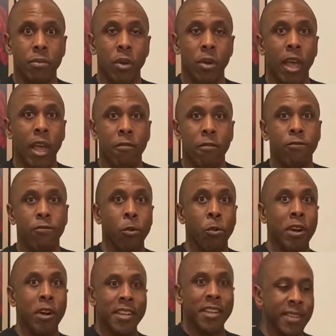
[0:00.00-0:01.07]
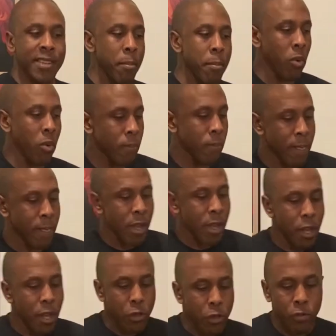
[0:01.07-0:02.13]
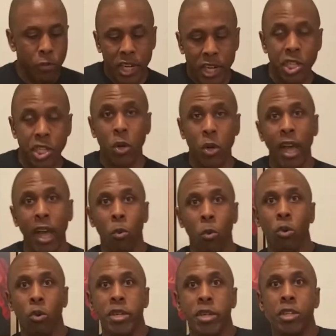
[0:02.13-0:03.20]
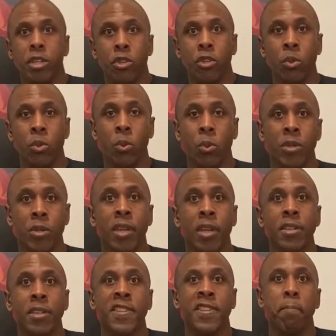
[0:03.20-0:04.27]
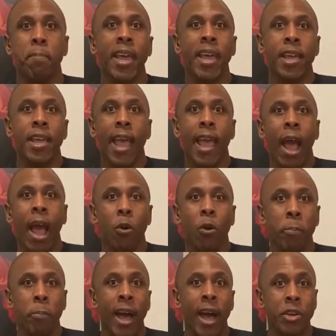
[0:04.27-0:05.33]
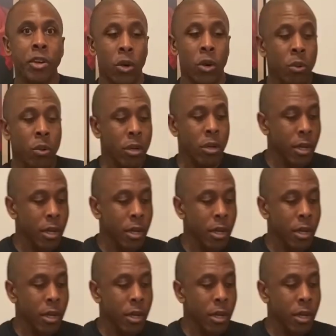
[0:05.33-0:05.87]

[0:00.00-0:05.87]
Okay, for example, the ratio that we're going to use to make our pie dough